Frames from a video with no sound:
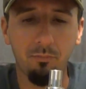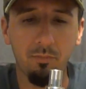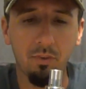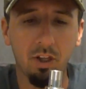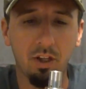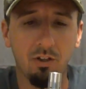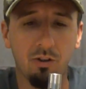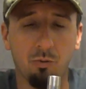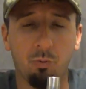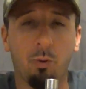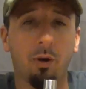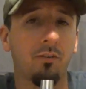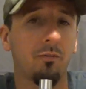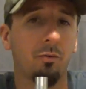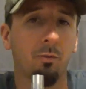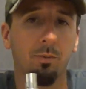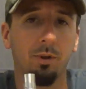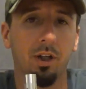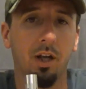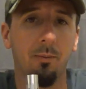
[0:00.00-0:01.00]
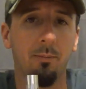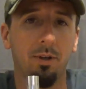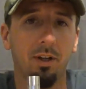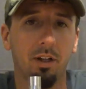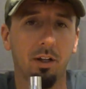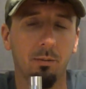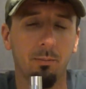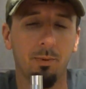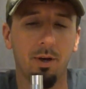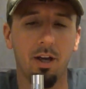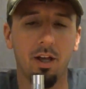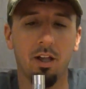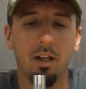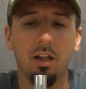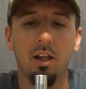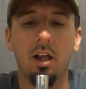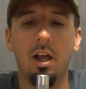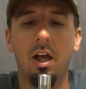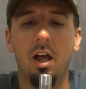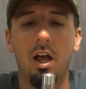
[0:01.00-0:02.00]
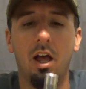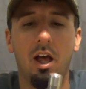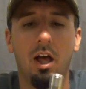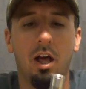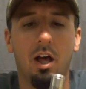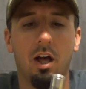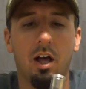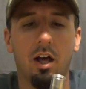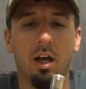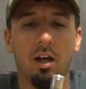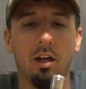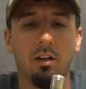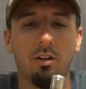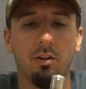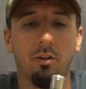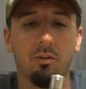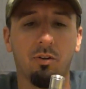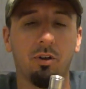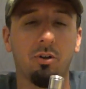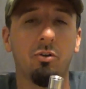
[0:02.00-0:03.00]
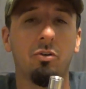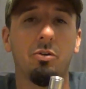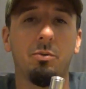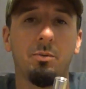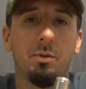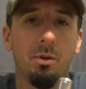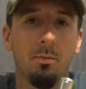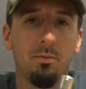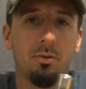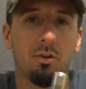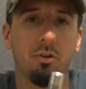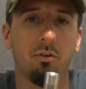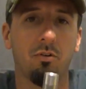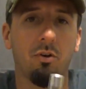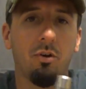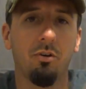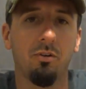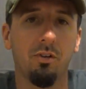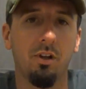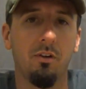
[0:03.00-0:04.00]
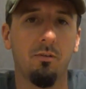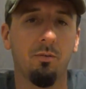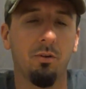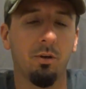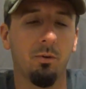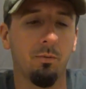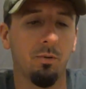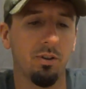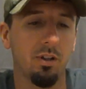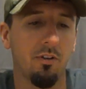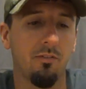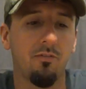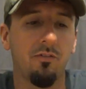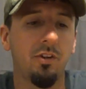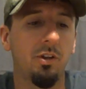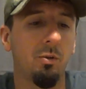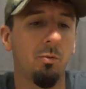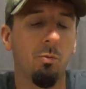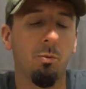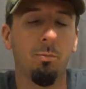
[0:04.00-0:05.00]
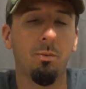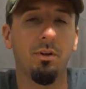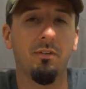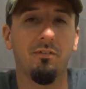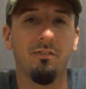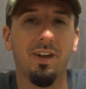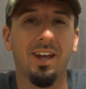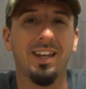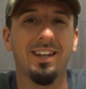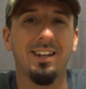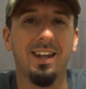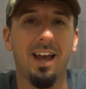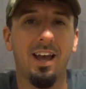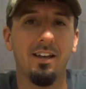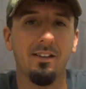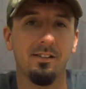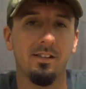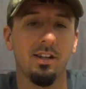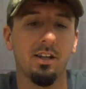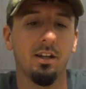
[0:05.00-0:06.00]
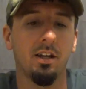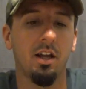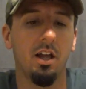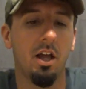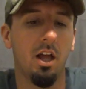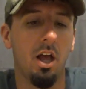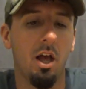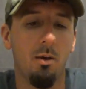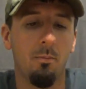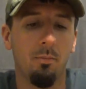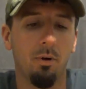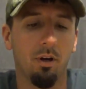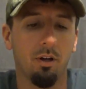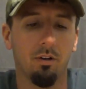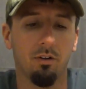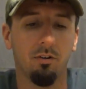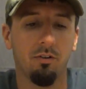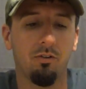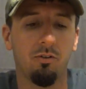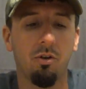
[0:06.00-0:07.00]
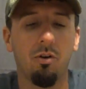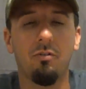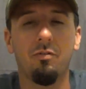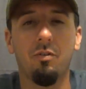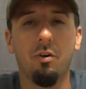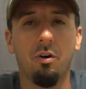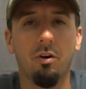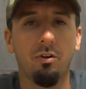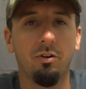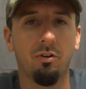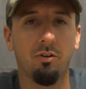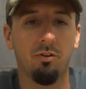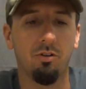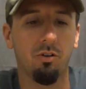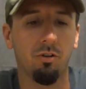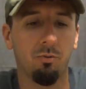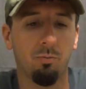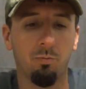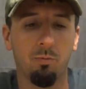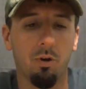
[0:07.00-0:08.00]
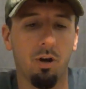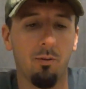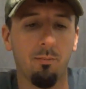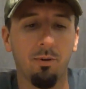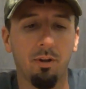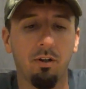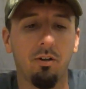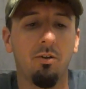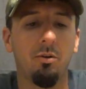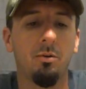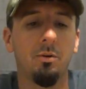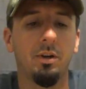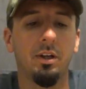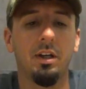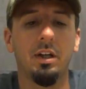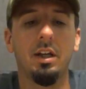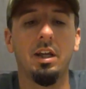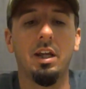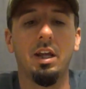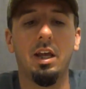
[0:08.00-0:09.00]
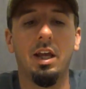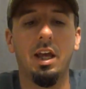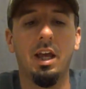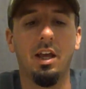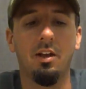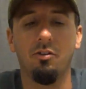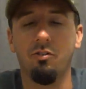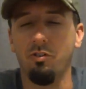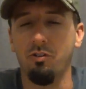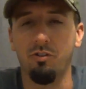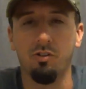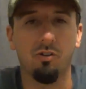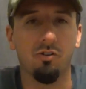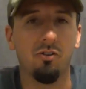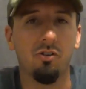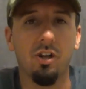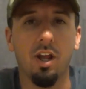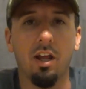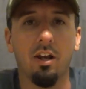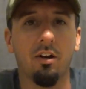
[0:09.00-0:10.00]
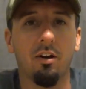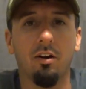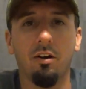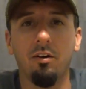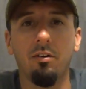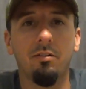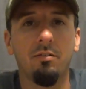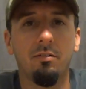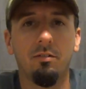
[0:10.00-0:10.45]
I'm just waiting for them to come in the mail. So I can do some temperature control stuff with it, which I feel will be fantastic. But so far, just what I've been doing is just a standard,